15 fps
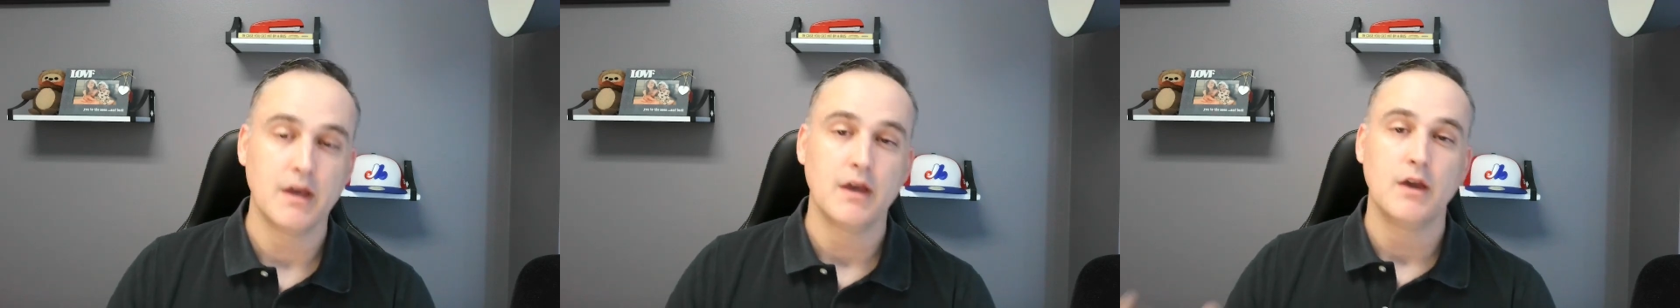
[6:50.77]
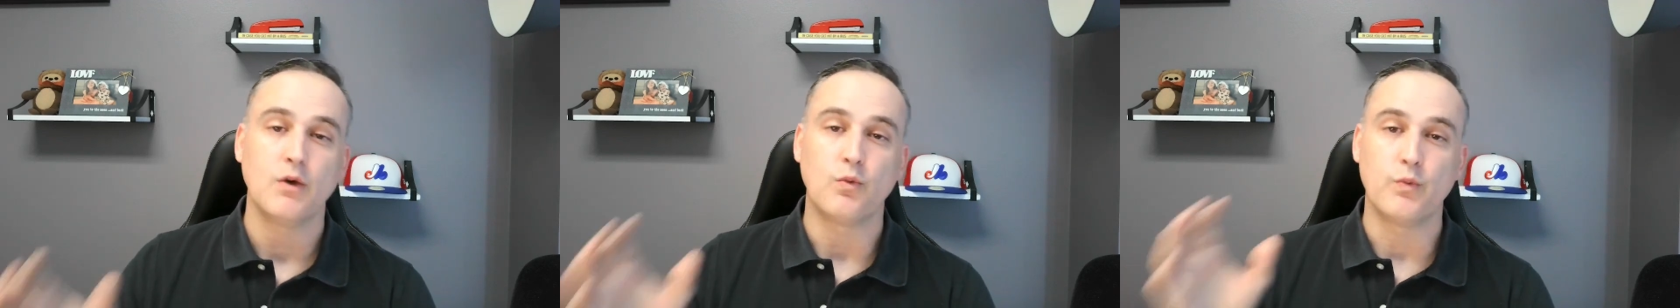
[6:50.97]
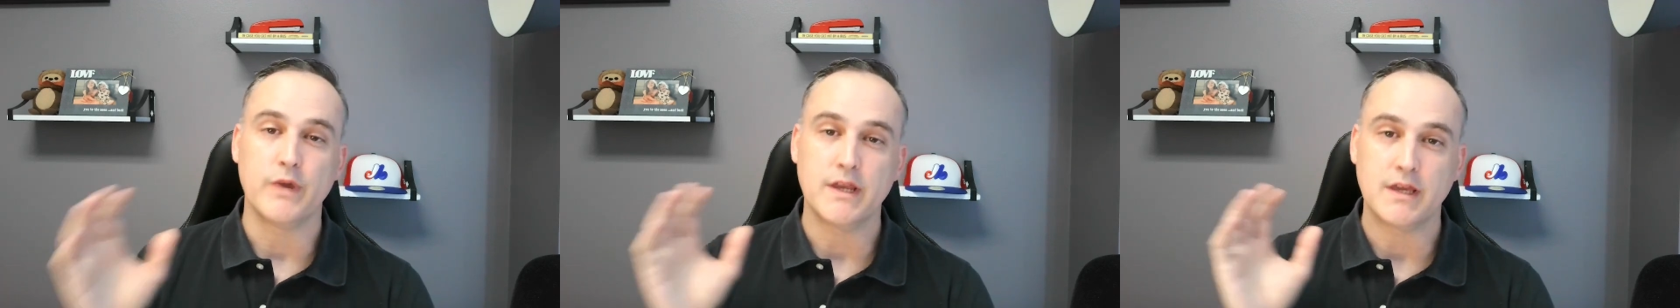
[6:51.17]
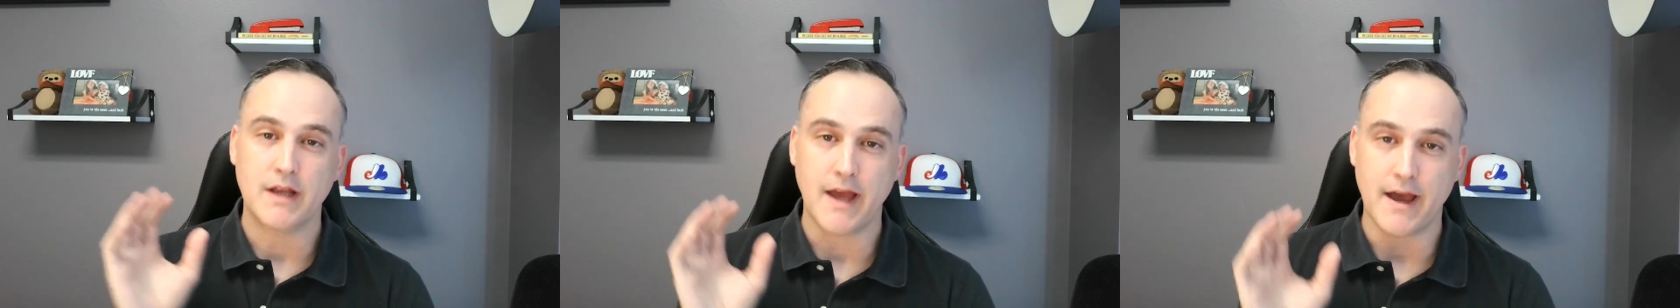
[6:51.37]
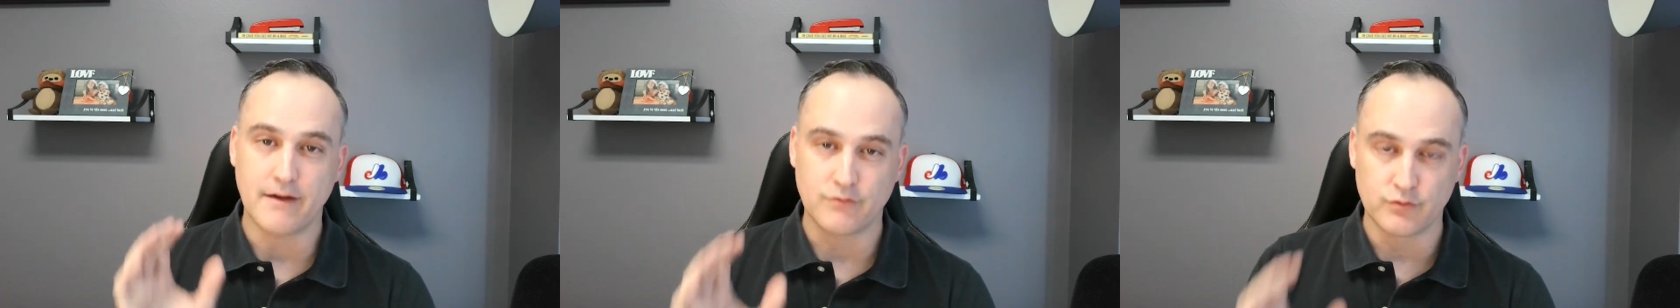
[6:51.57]
We can
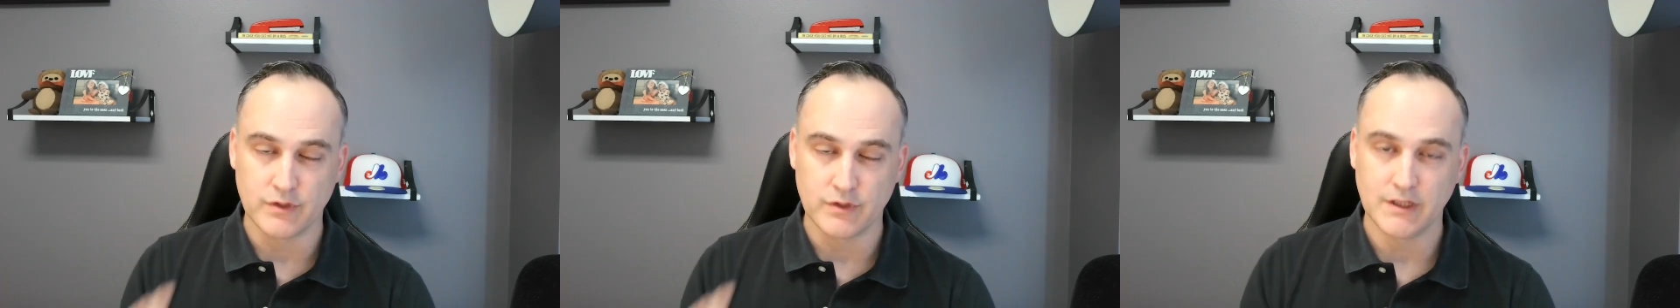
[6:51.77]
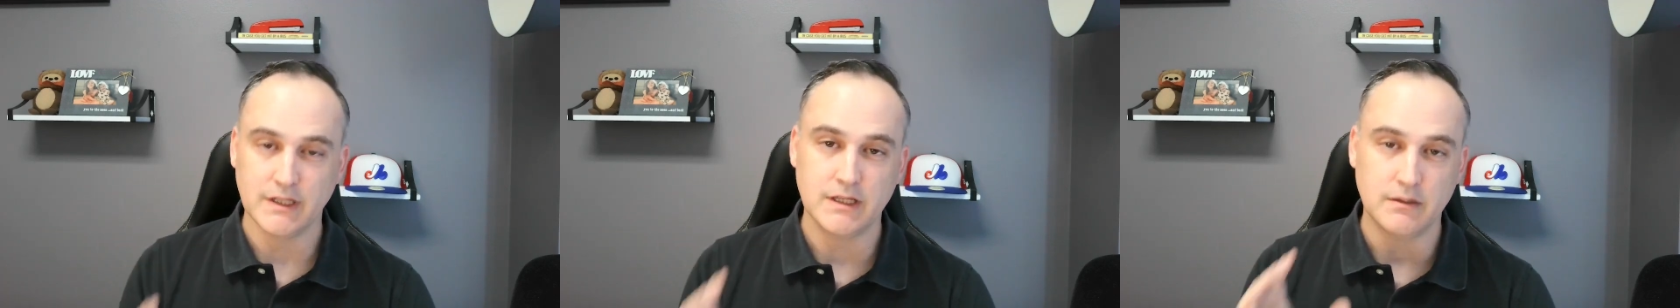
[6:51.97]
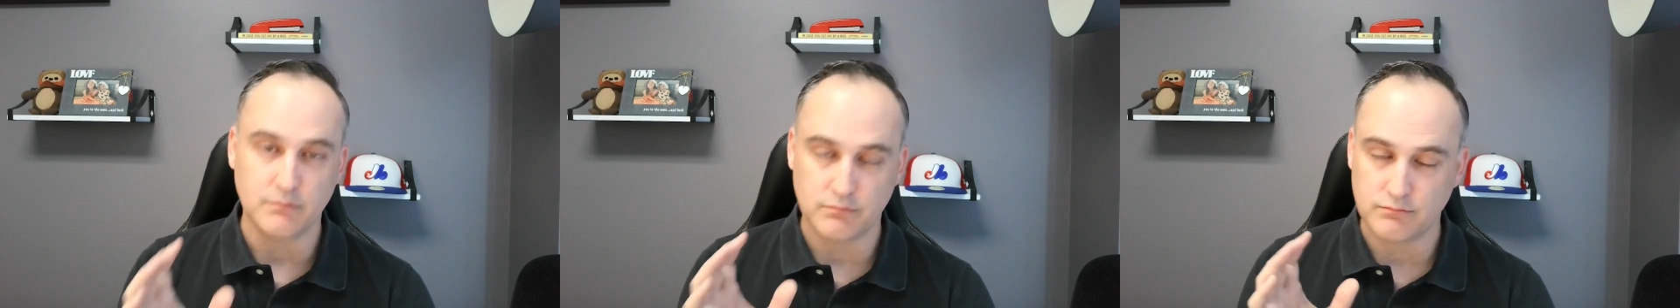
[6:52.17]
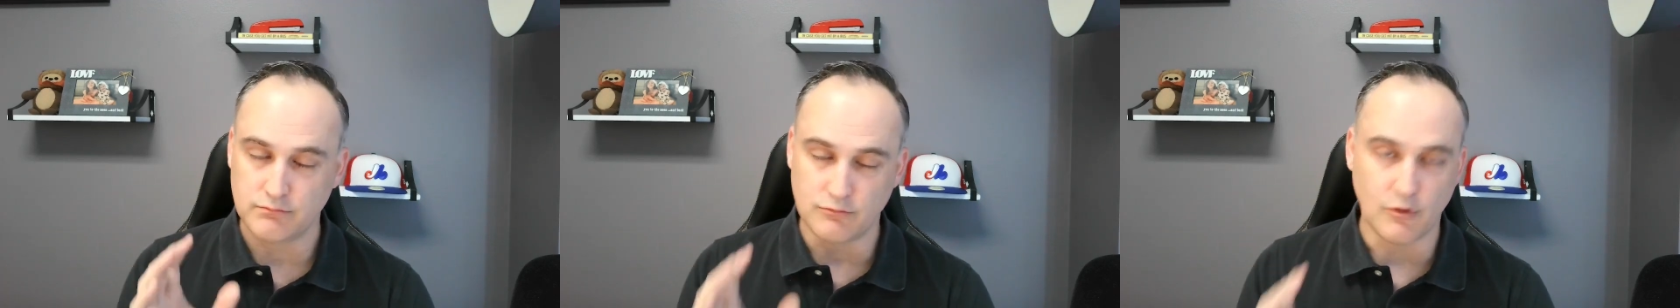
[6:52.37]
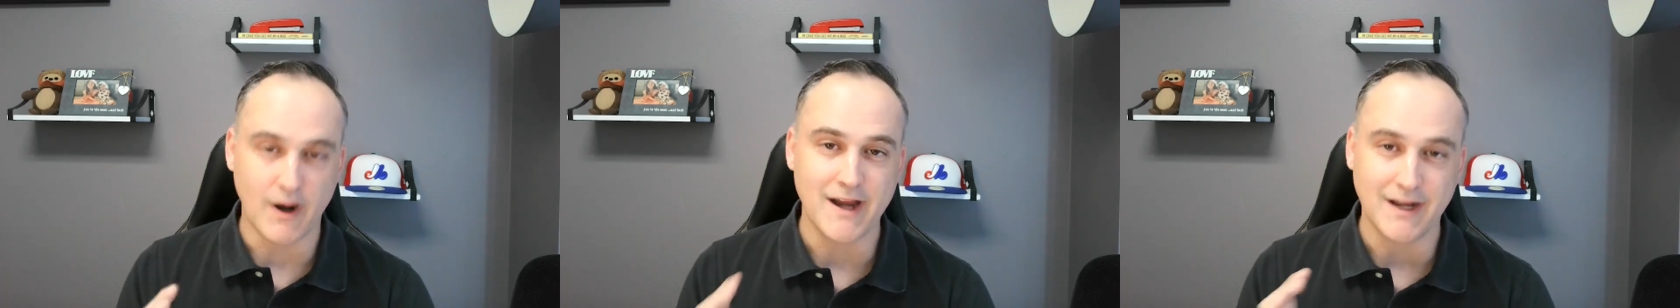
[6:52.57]
have really
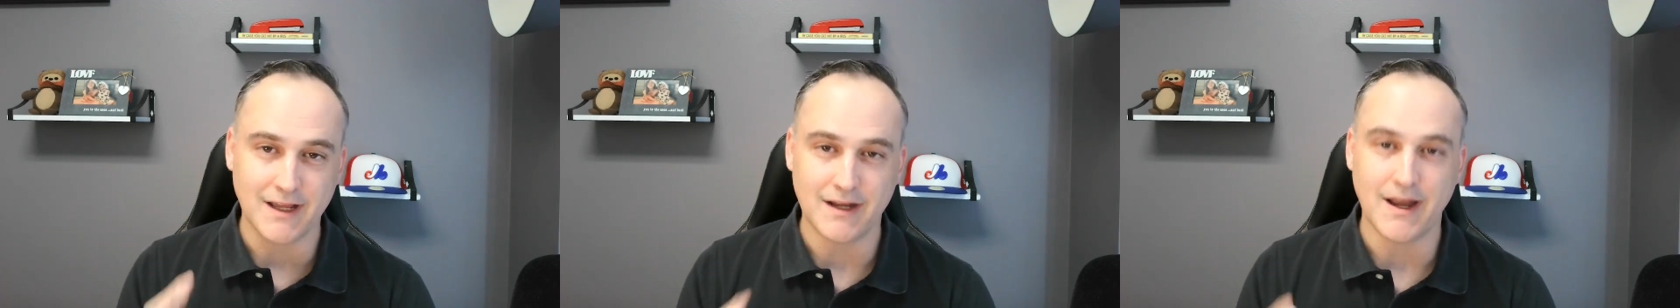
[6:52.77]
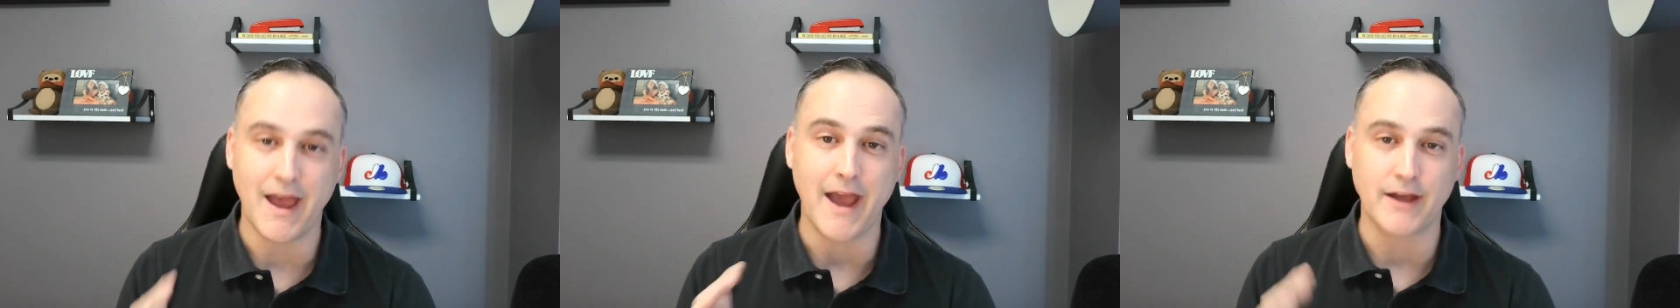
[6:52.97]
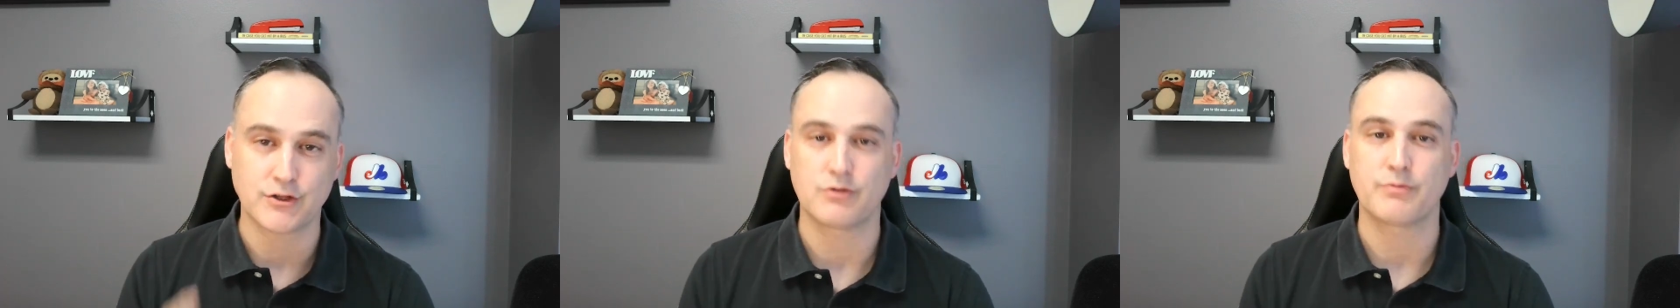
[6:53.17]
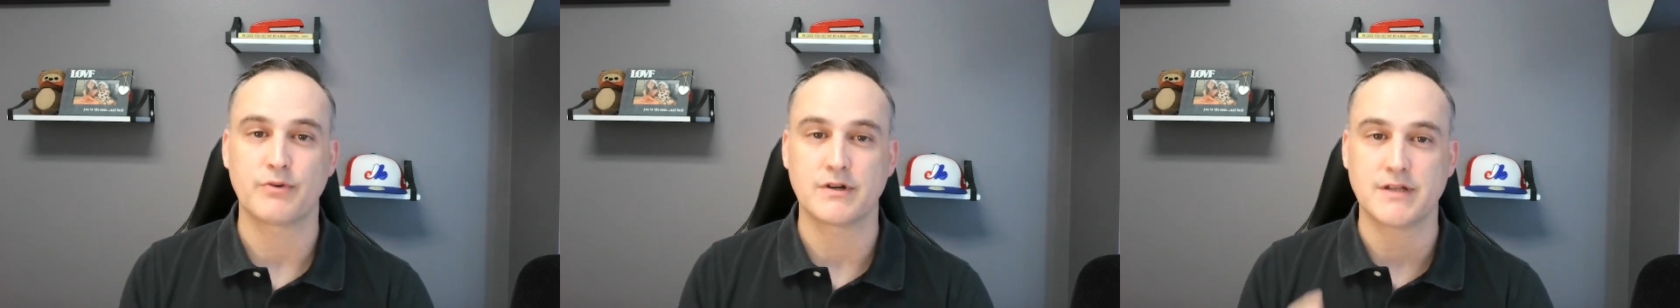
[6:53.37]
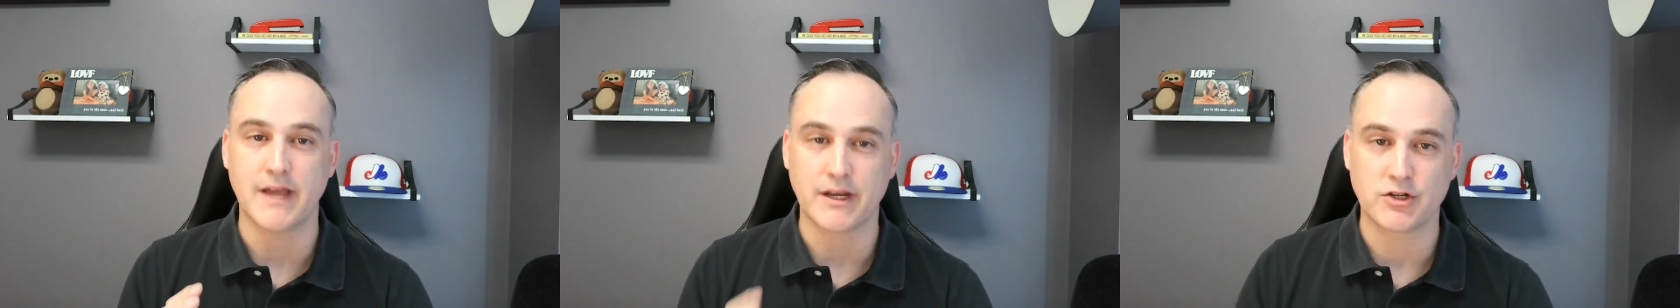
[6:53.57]
write in extra
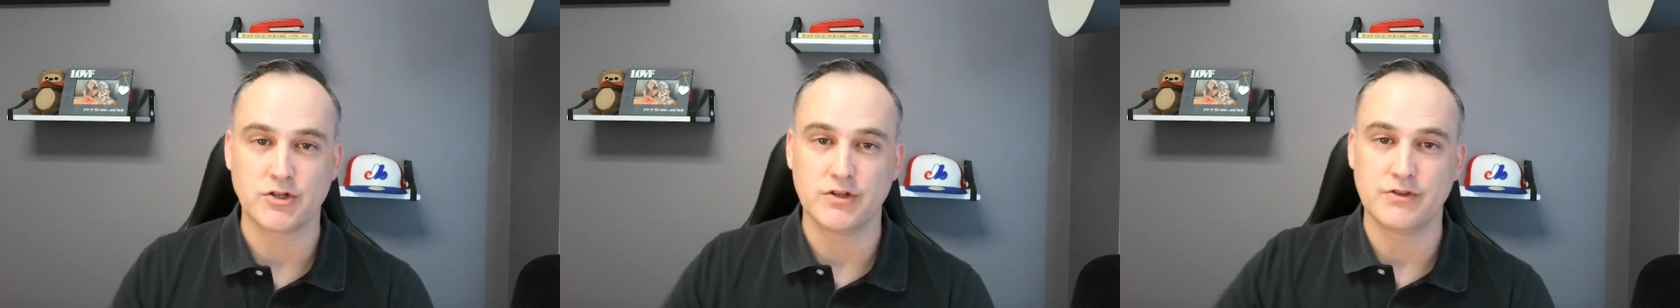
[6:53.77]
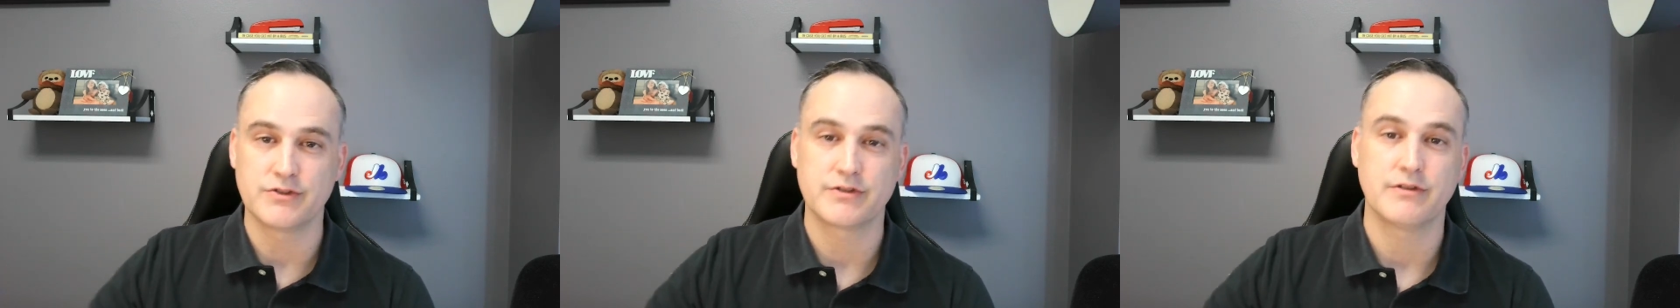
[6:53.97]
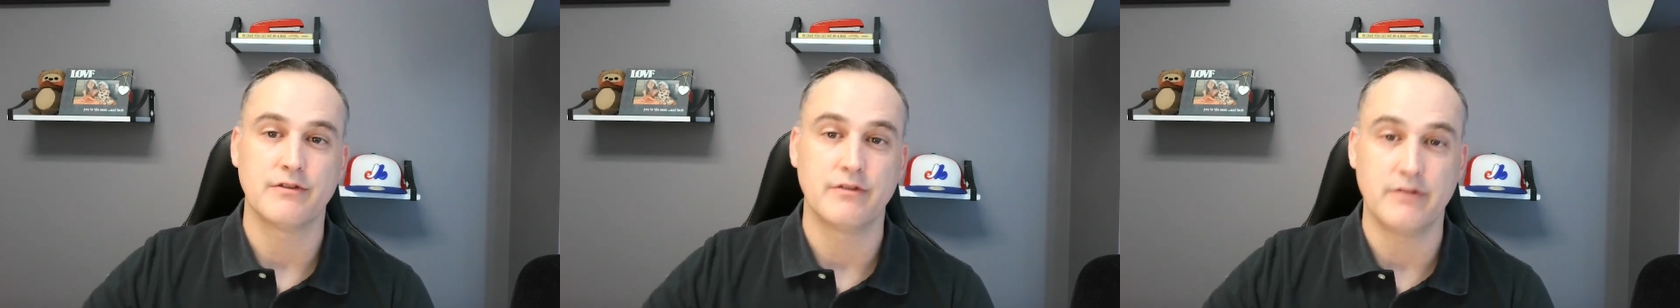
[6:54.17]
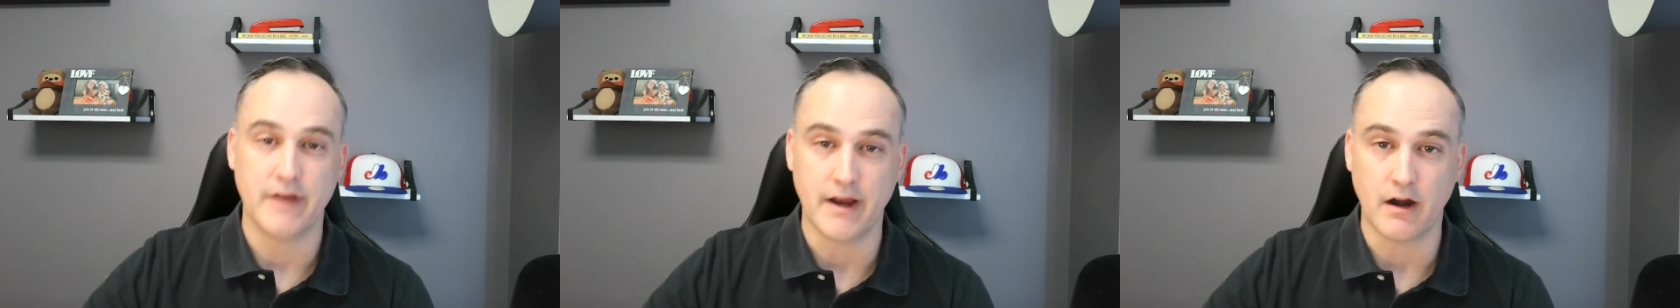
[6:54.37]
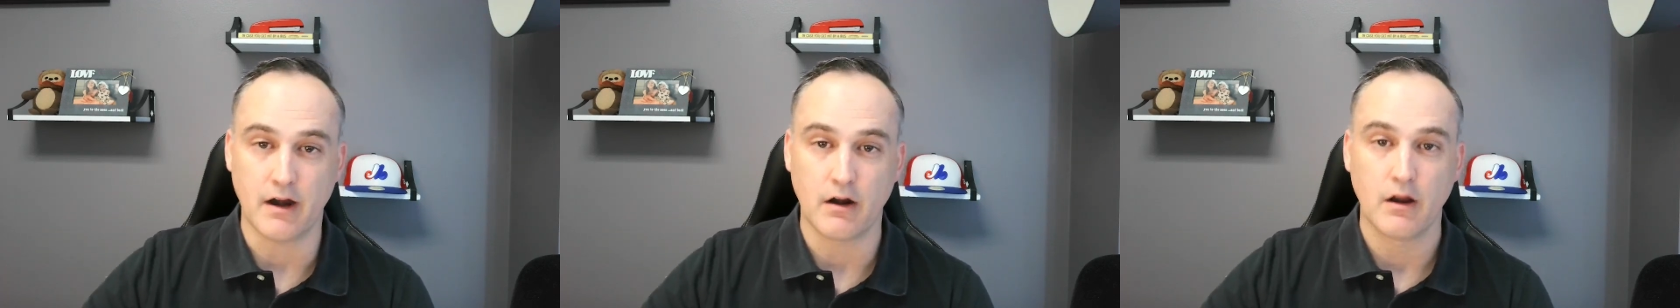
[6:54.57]
protections
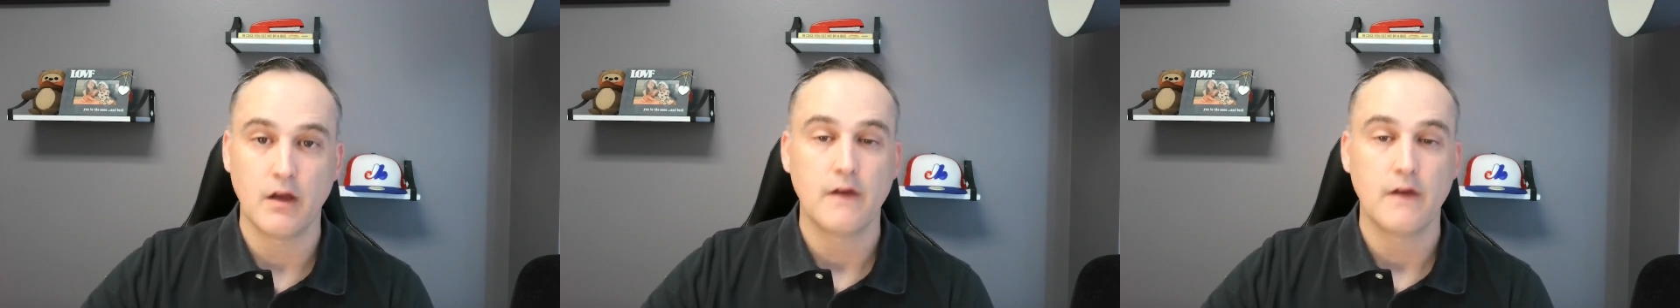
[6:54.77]
there.